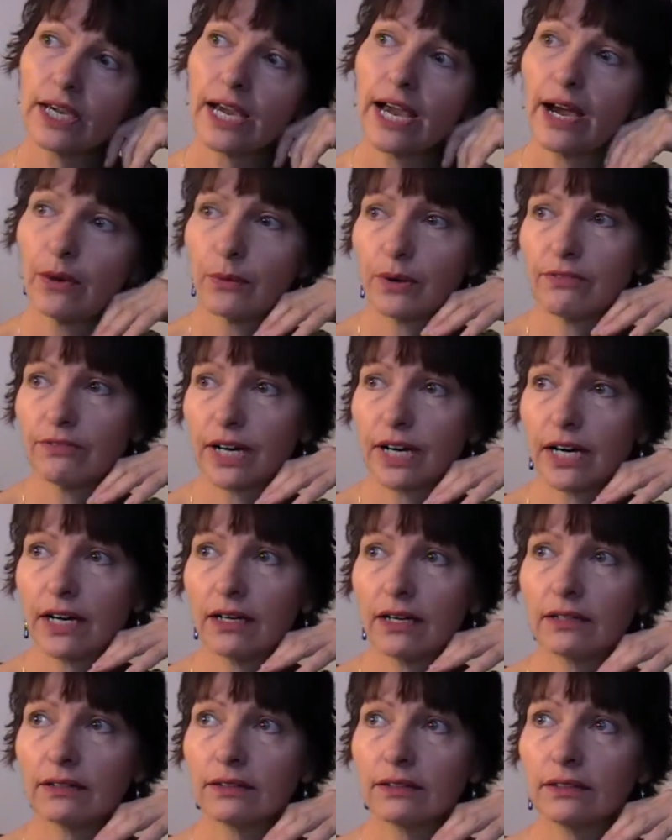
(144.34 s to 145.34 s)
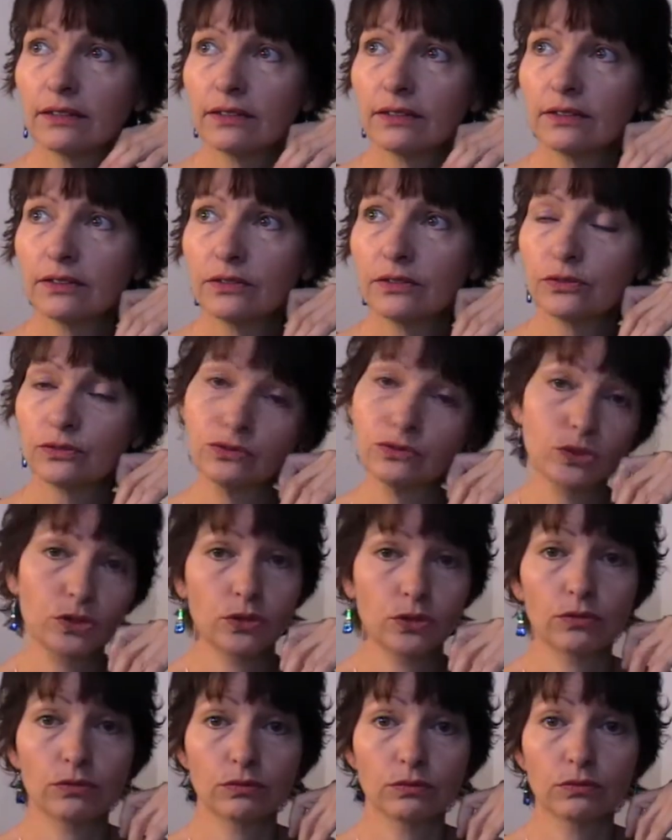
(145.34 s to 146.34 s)
However,
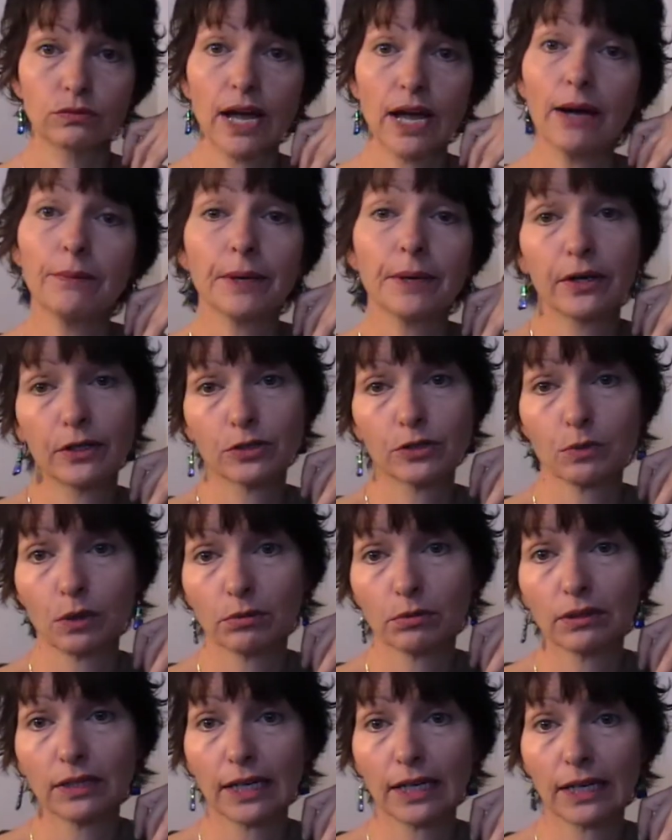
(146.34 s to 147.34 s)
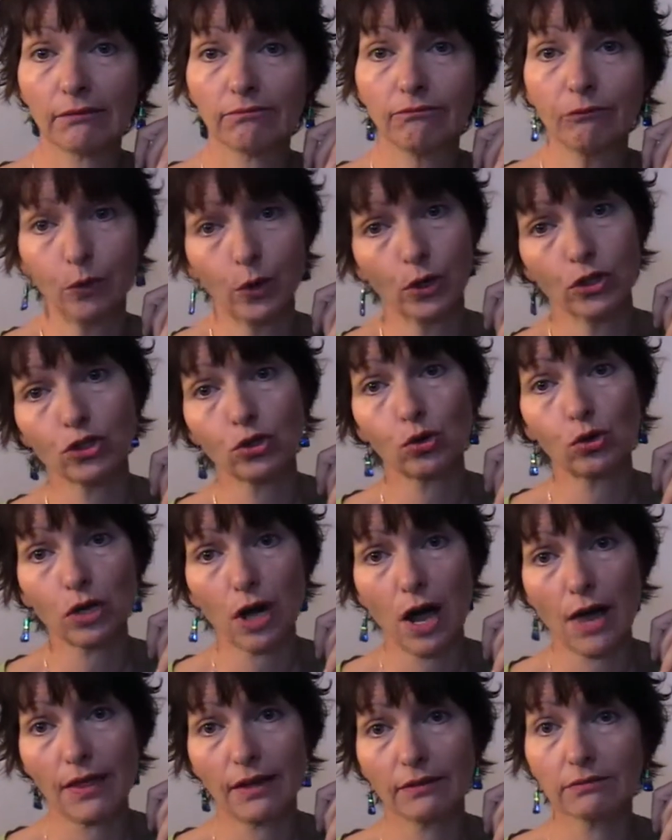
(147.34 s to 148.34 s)
our parents probably weren't taught
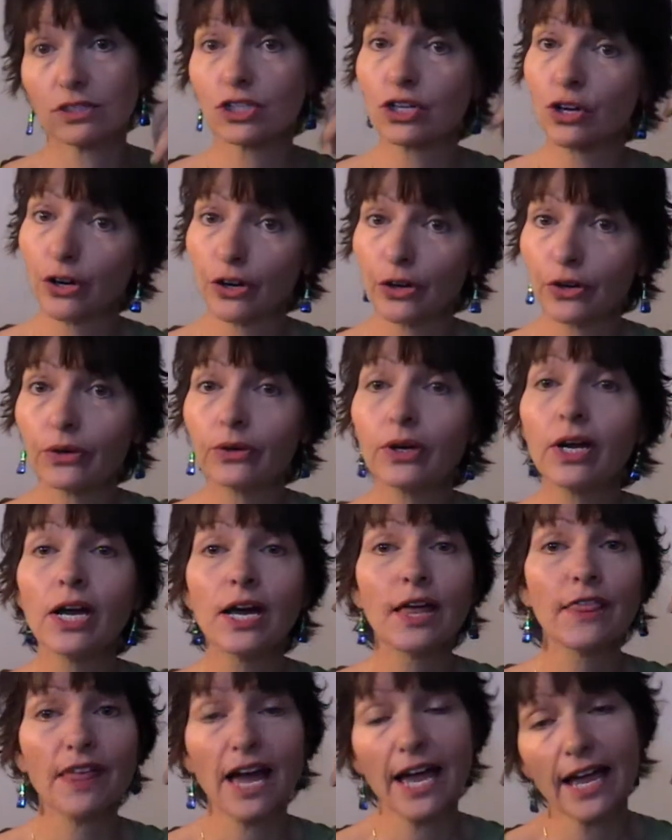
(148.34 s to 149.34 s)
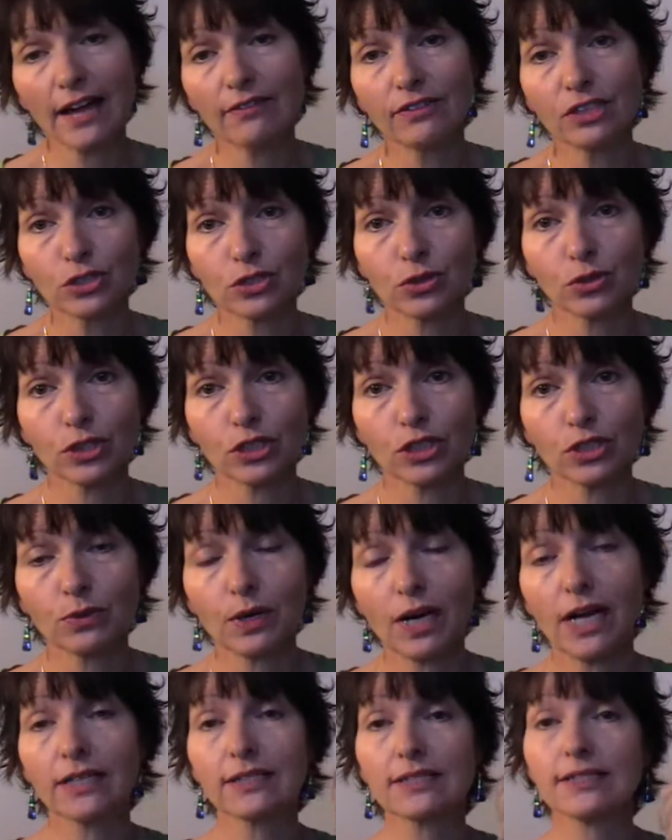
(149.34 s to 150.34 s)
either. So they haven't taught it to
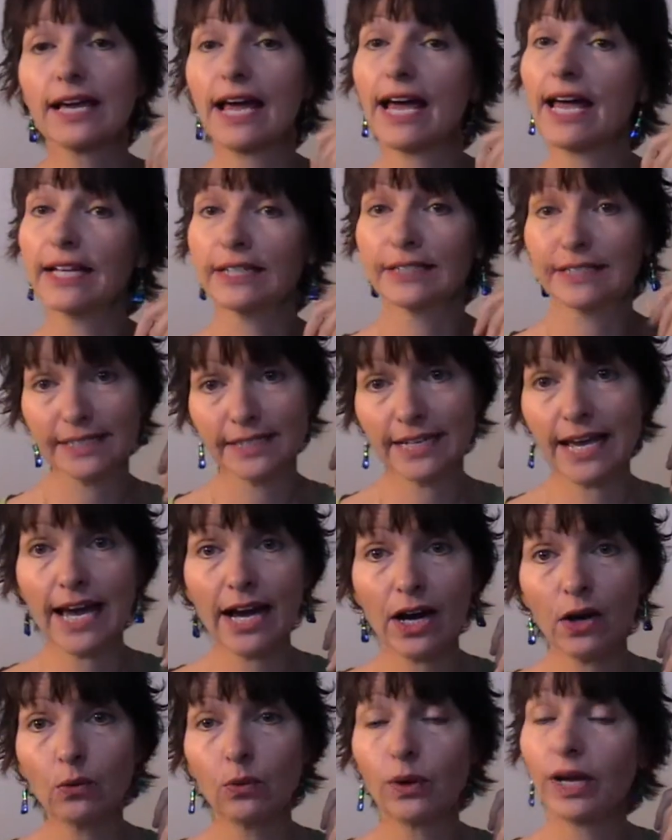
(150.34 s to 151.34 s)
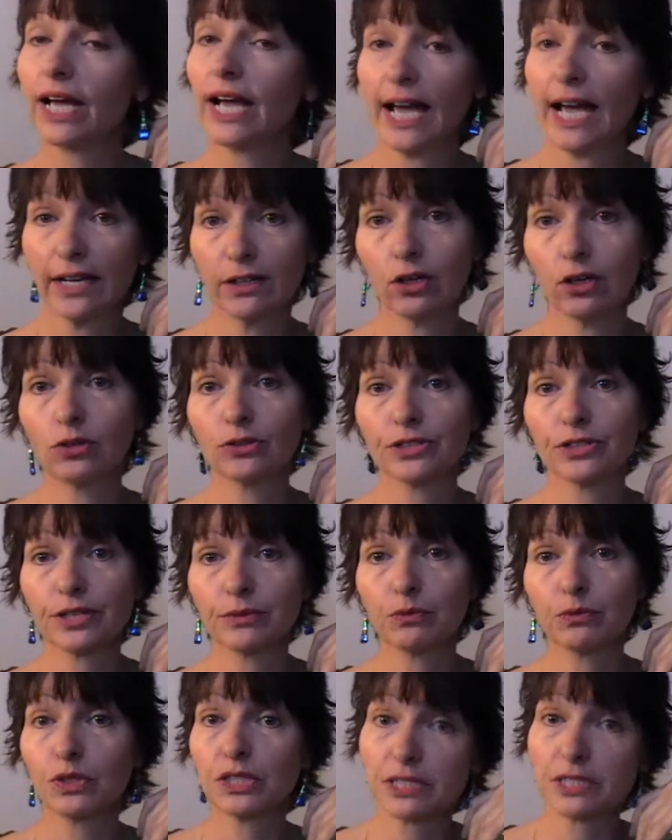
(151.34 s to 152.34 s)
us, and now we're adults
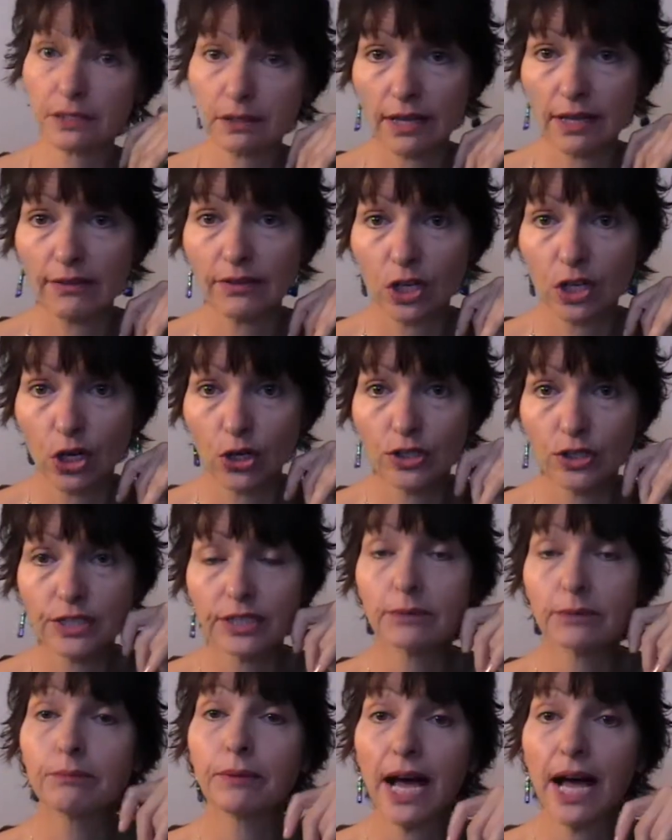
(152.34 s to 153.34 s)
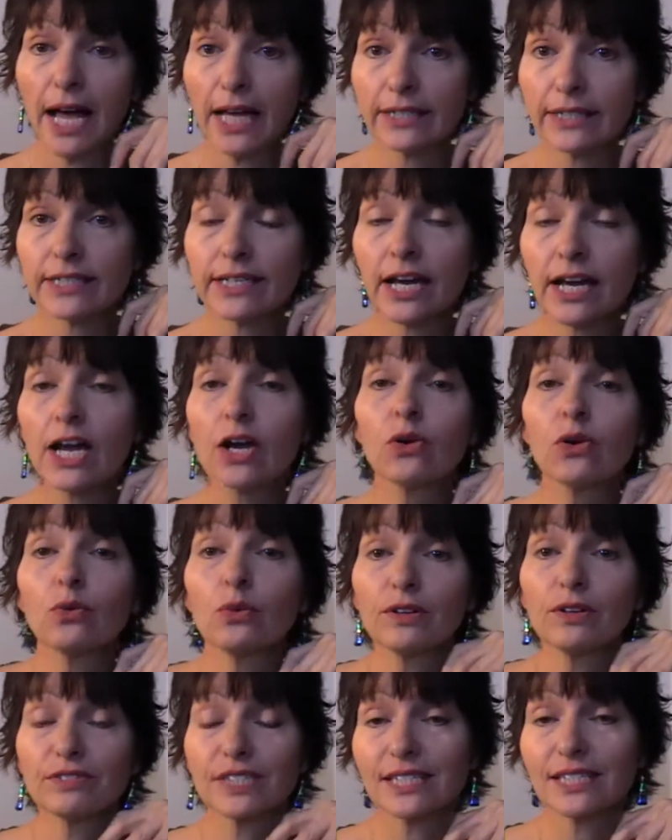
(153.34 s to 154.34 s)
and we still haven't learnt it. But
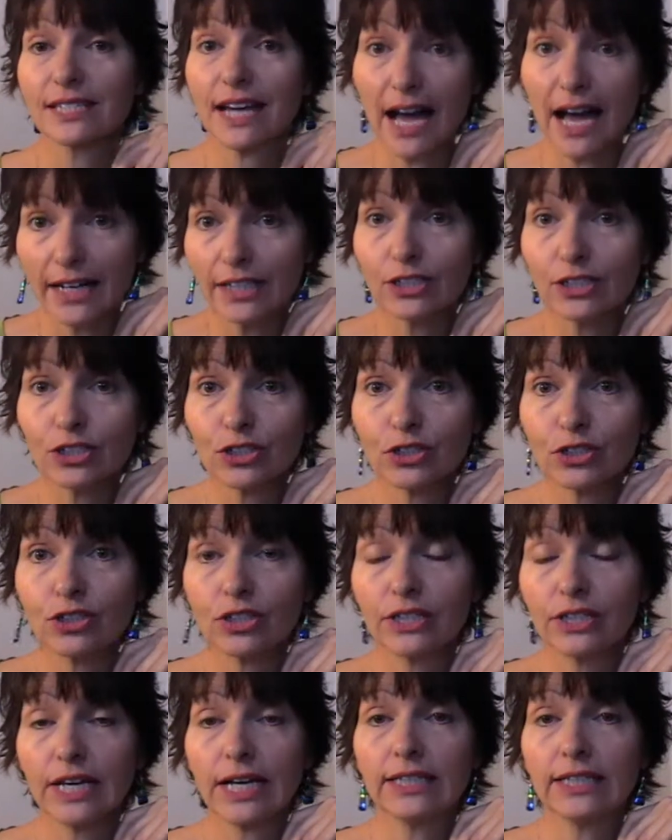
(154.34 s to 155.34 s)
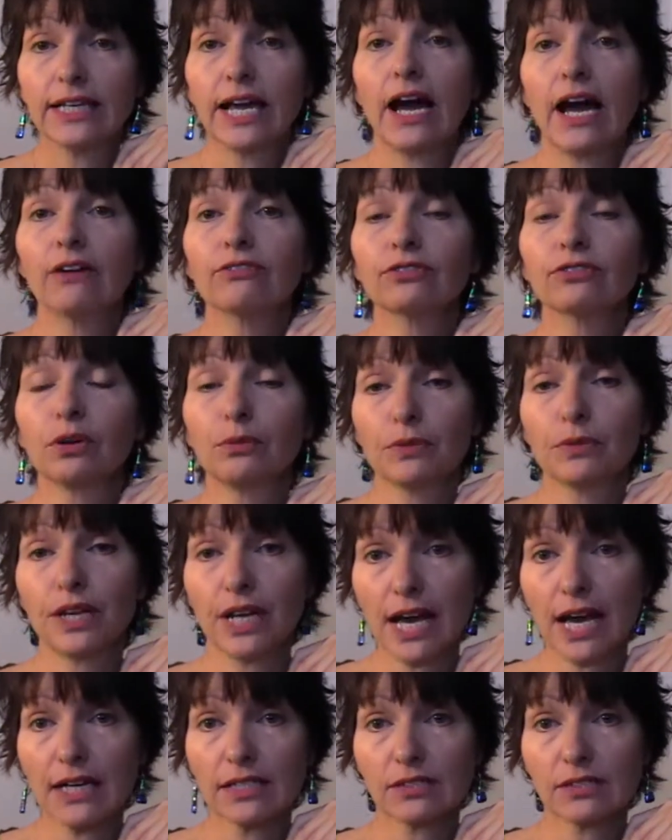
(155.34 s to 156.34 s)
we've started to learn that now from the
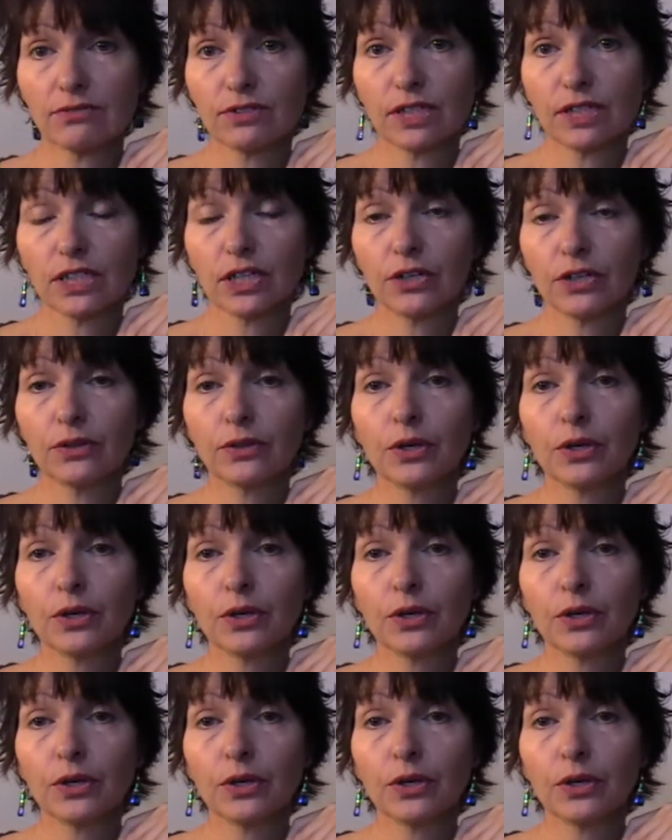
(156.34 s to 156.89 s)
last video.